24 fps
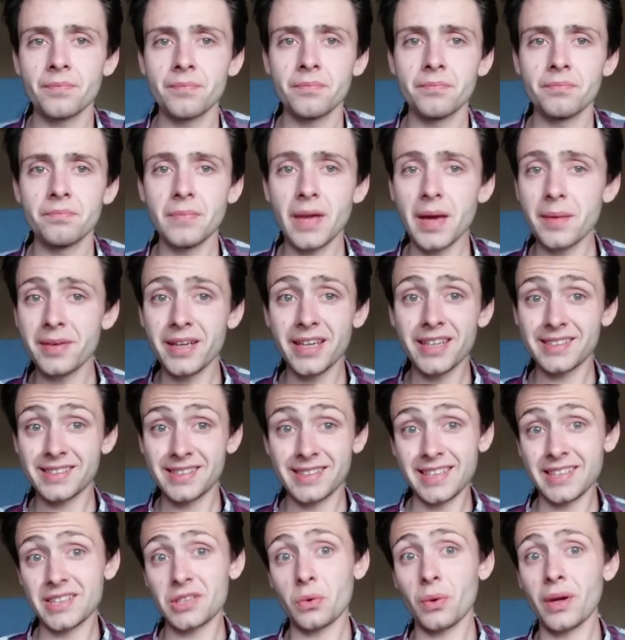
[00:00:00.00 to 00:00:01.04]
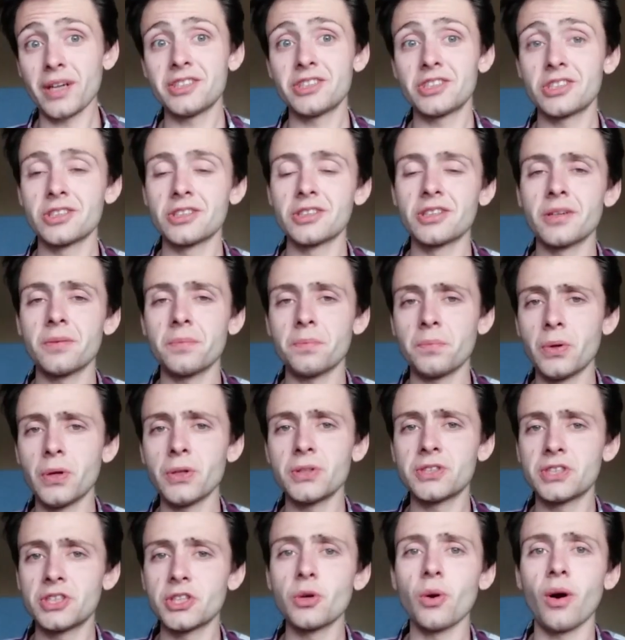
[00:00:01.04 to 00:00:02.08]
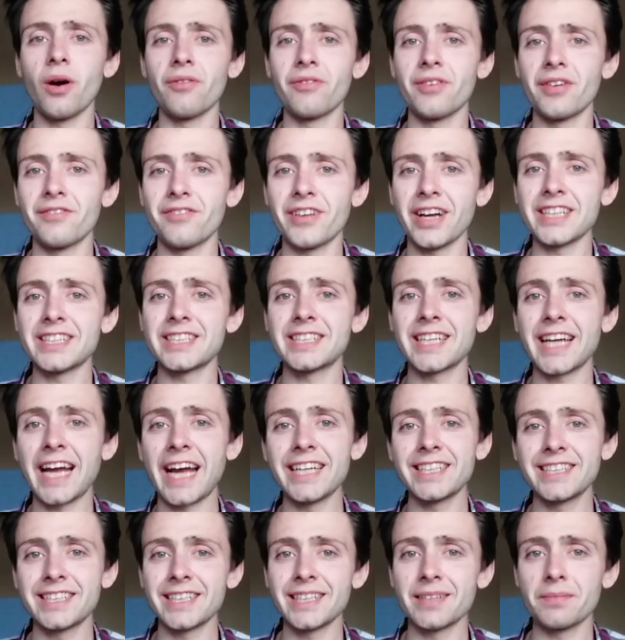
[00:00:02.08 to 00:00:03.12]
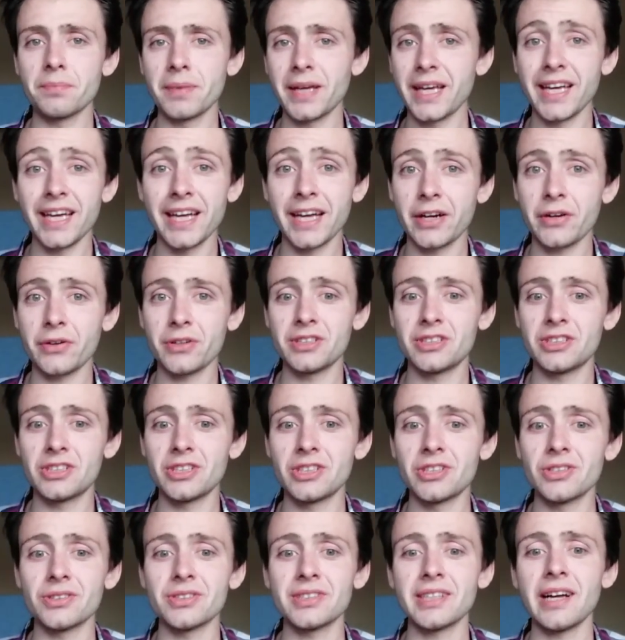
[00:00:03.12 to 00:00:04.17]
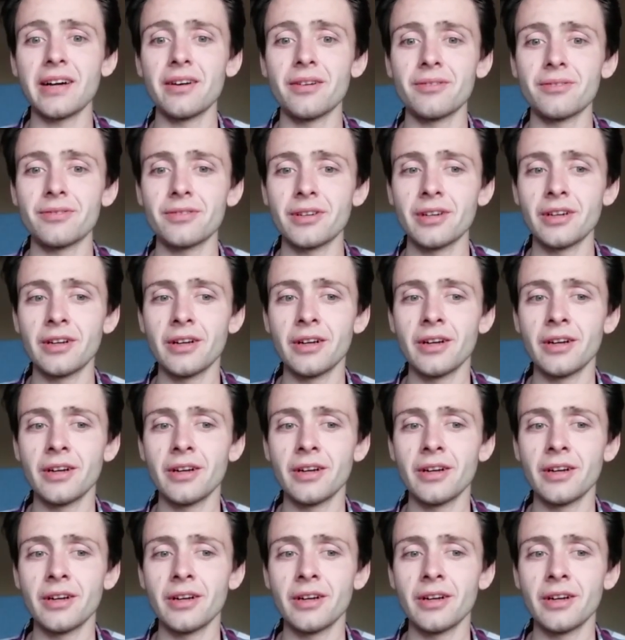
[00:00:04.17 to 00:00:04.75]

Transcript: Maybe it's this question that puts you off investigating being a Christian yourself.